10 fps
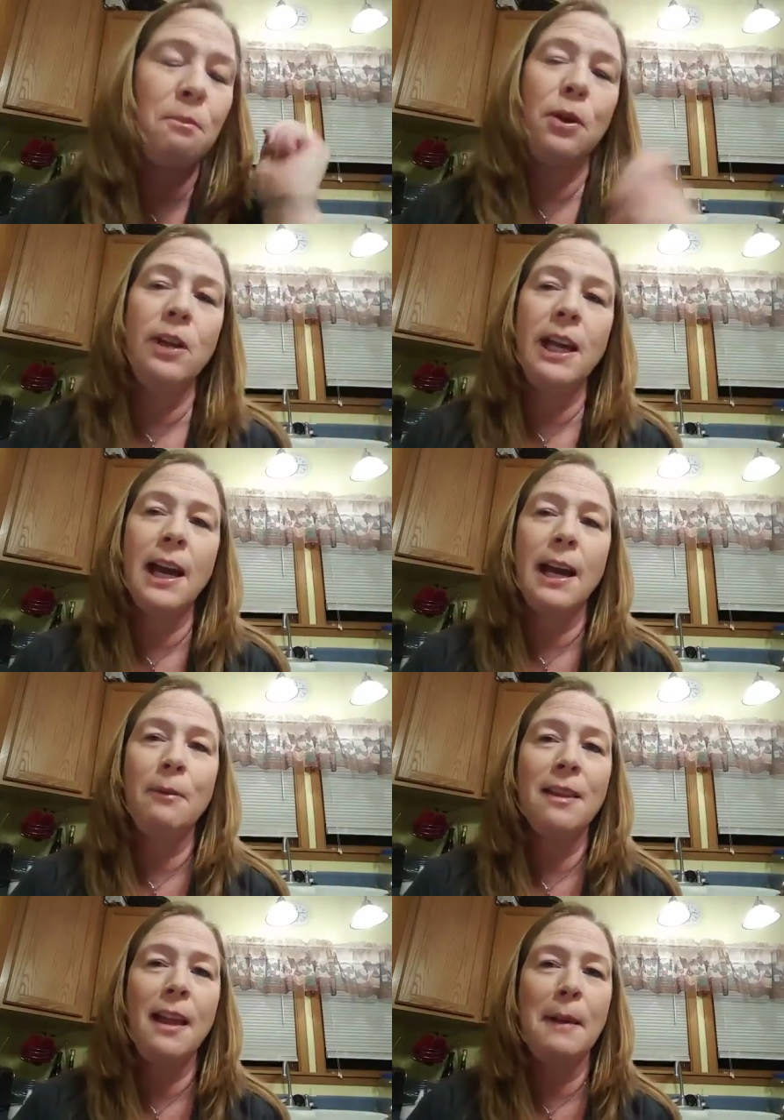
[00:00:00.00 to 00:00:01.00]
Beauty Guide
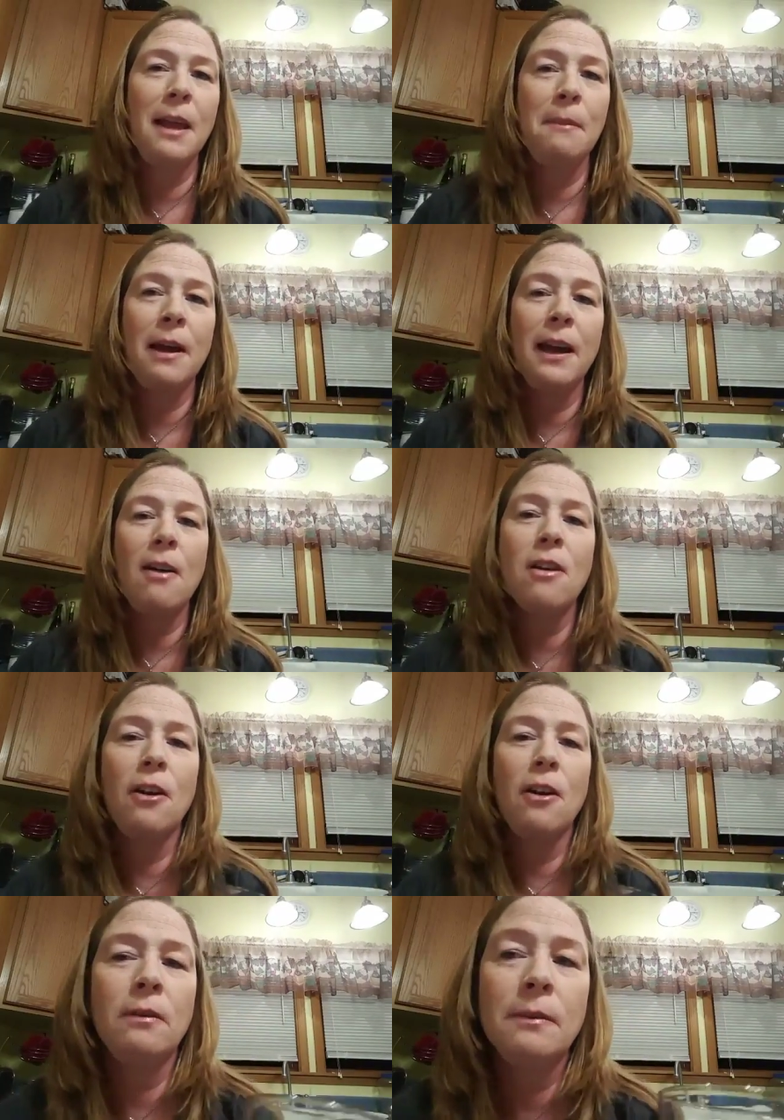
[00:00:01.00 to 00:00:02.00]
with Limelight by
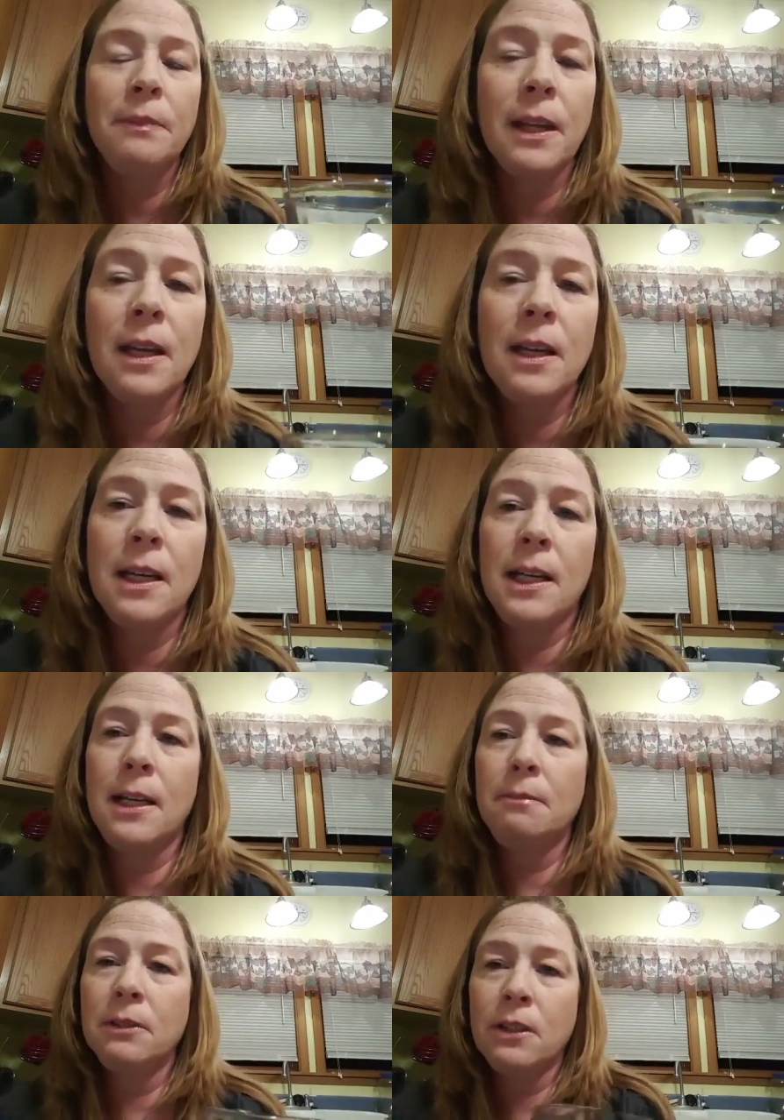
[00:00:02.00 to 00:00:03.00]
Alcone.
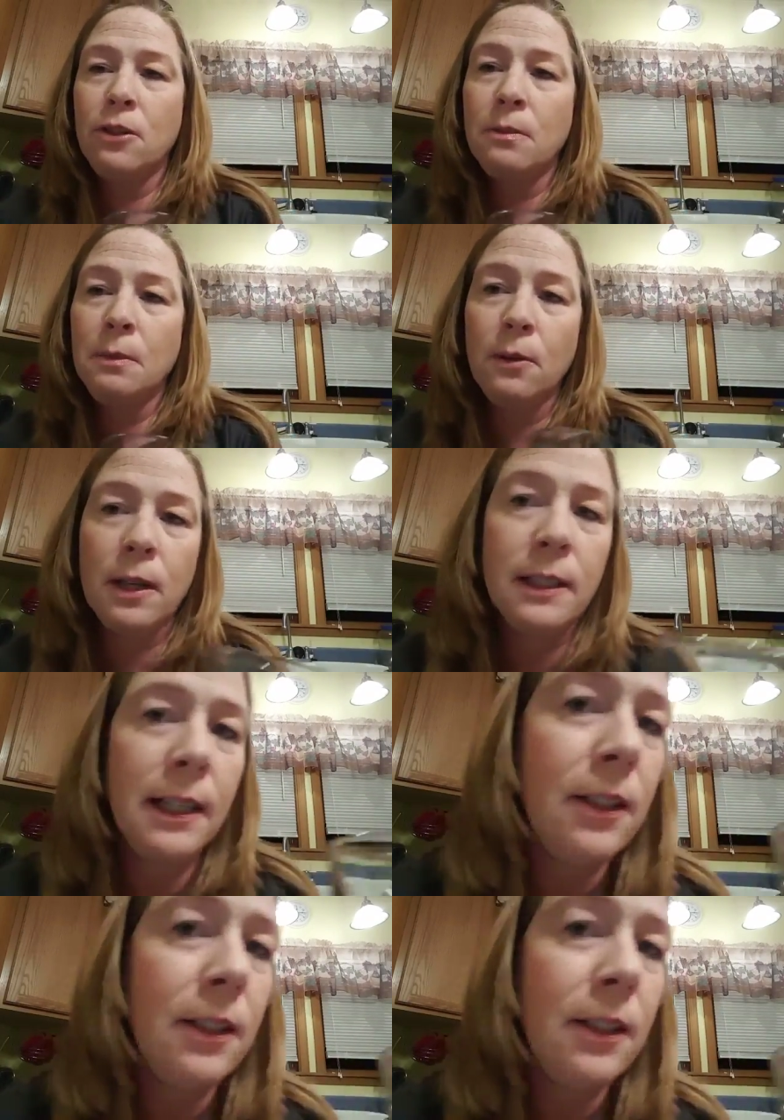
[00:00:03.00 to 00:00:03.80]
Excuse me while I take a